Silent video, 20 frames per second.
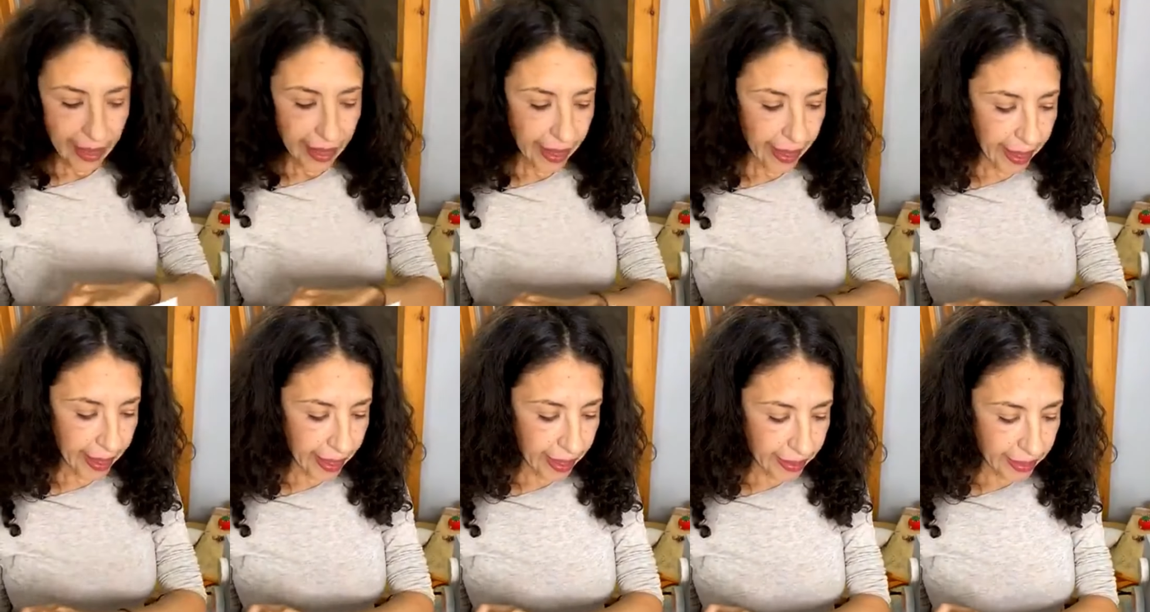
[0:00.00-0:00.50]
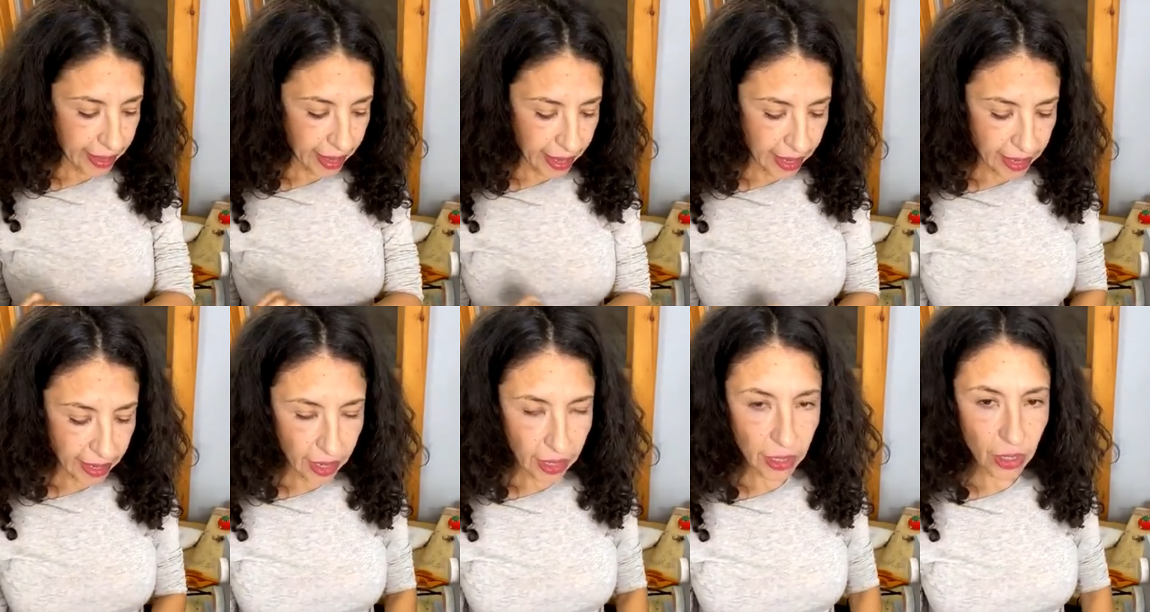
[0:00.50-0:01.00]
And then
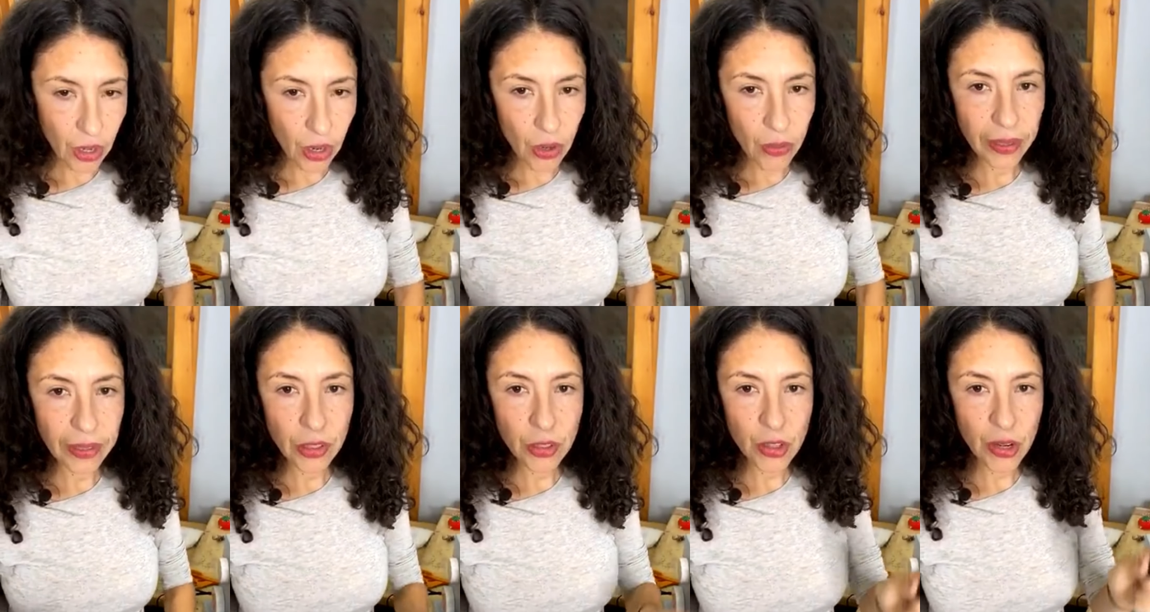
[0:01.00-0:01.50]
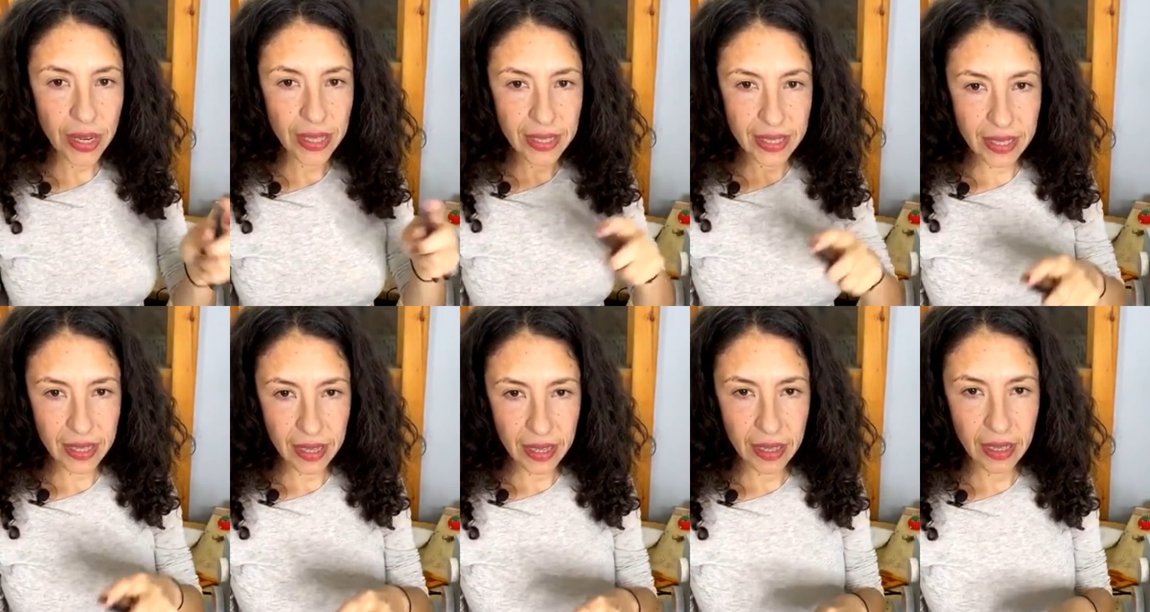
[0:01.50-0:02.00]
I go and trace
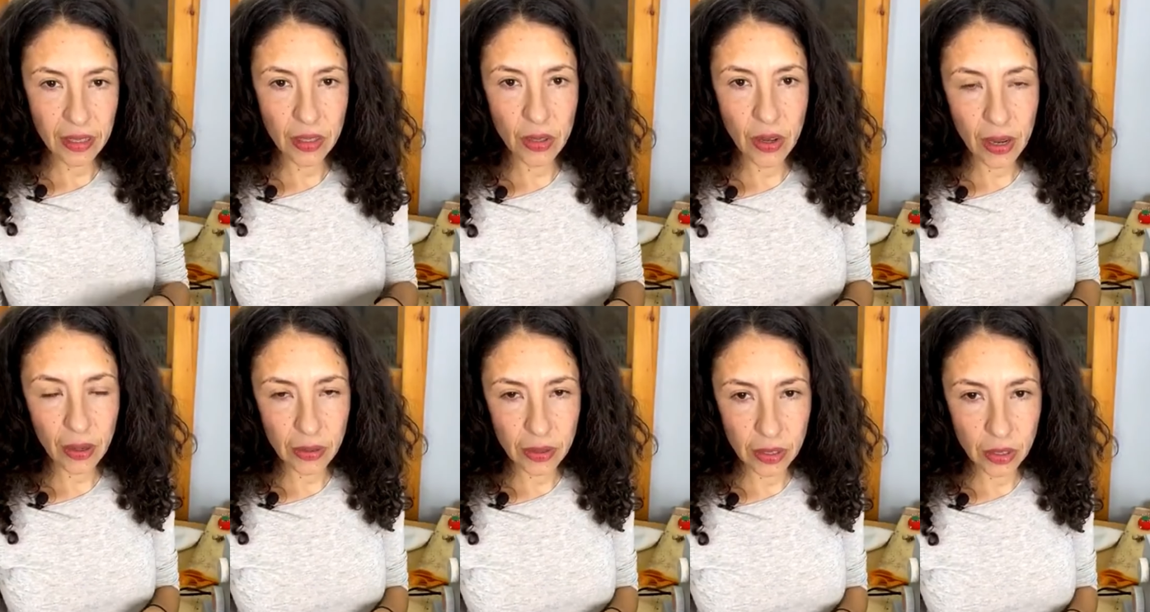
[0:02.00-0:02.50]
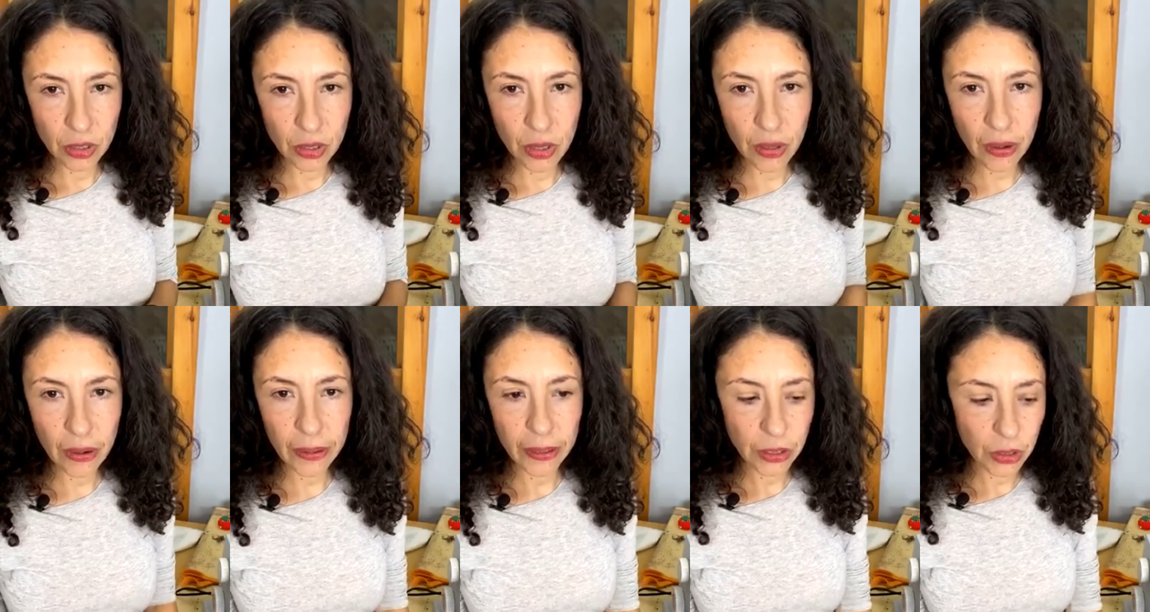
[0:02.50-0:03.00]
it. And you know
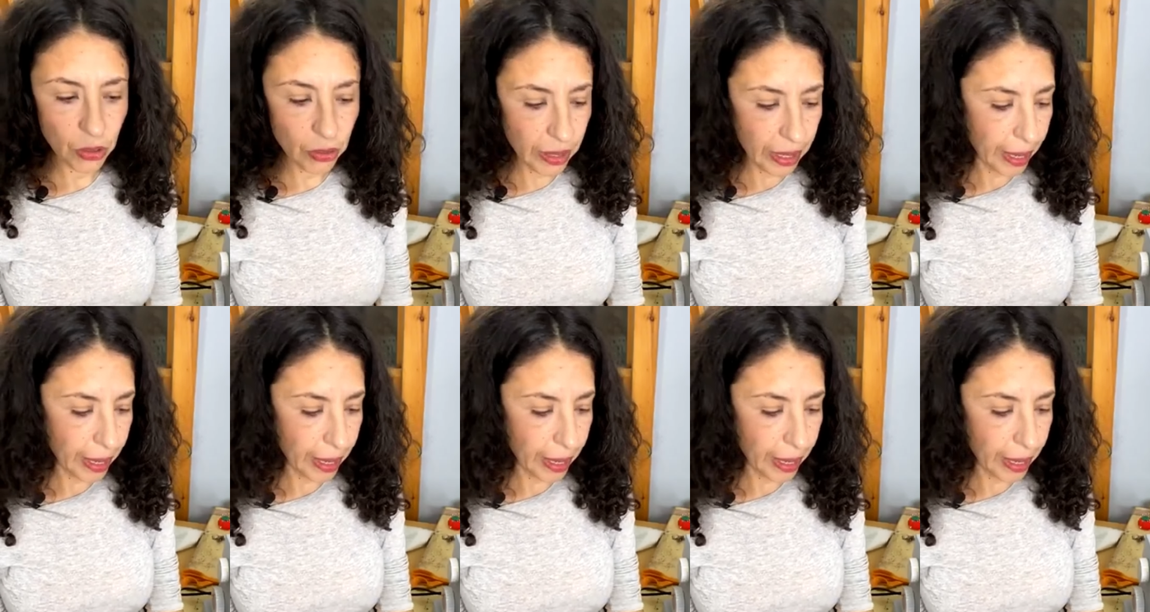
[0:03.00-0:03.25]
how I do it?